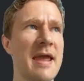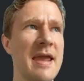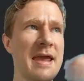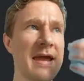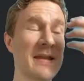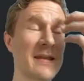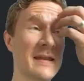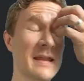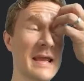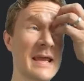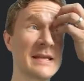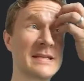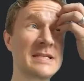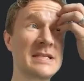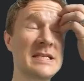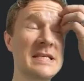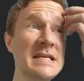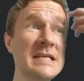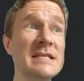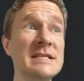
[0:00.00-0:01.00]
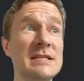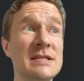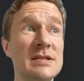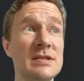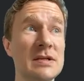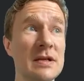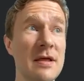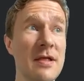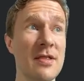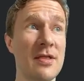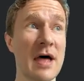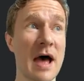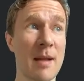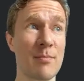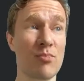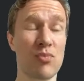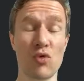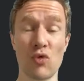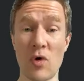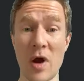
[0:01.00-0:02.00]
it it sees
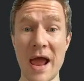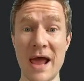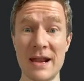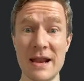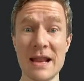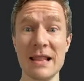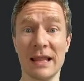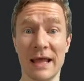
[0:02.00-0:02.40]
that bread.